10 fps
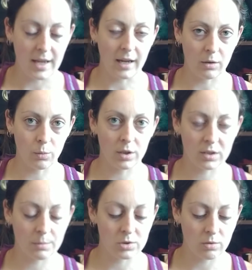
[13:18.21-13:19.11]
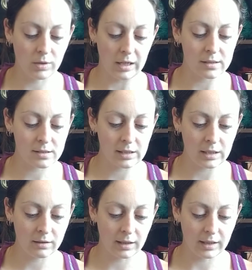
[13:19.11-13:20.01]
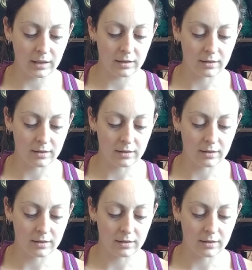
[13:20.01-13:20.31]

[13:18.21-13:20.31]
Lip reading: and it worked up so nicely. Like,